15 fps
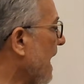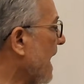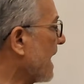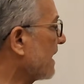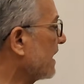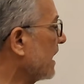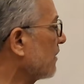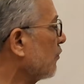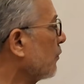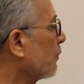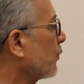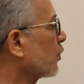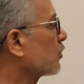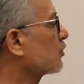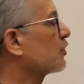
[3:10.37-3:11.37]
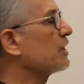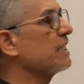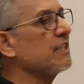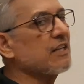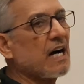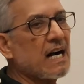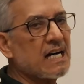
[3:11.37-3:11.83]
And then we put
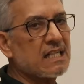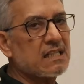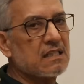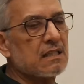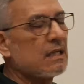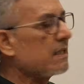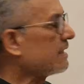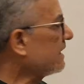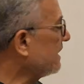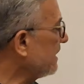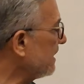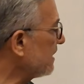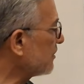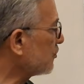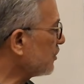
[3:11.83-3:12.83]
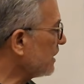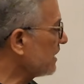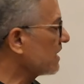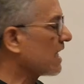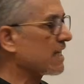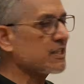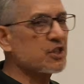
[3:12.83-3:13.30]
3 dots. These 3
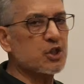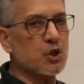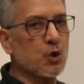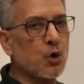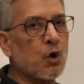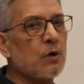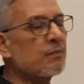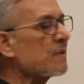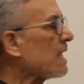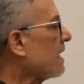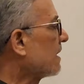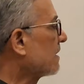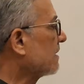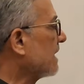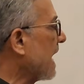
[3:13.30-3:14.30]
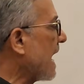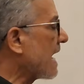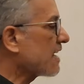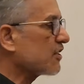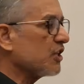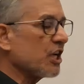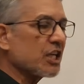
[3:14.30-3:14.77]
dots show
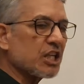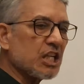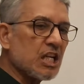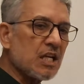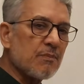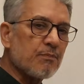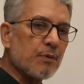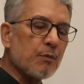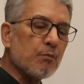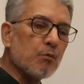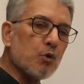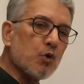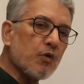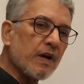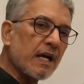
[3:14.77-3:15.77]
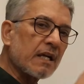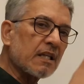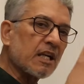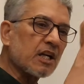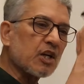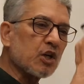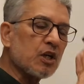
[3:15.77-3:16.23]
that they keep moving,
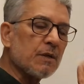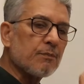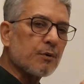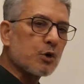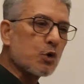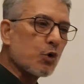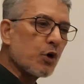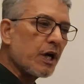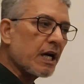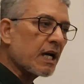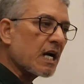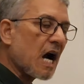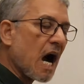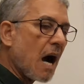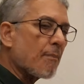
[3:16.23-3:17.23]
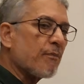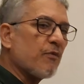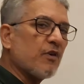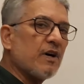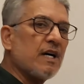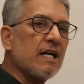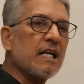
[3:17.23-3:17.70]
they keep going
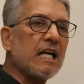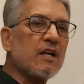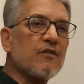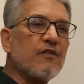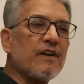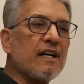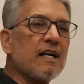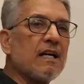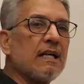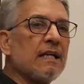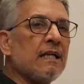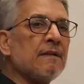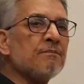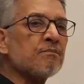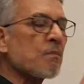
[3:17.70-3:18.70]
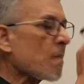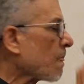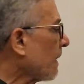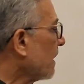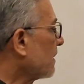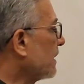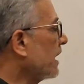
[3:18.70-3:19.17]
upward infinitely.
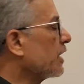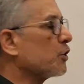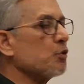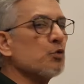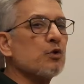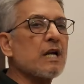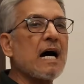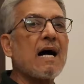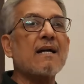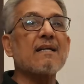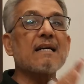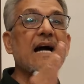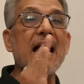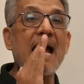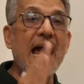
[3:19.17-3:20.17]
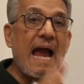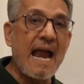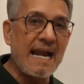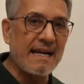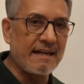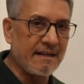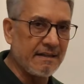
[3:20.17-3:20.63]
They do not
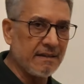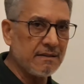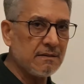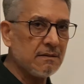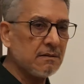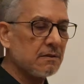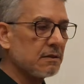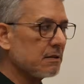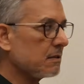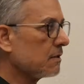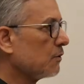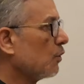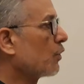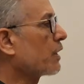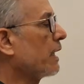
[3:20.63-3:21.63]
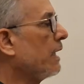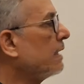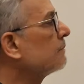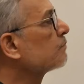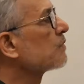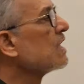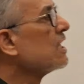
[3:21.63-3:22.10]
end.
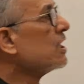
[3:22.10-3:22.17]
Okay.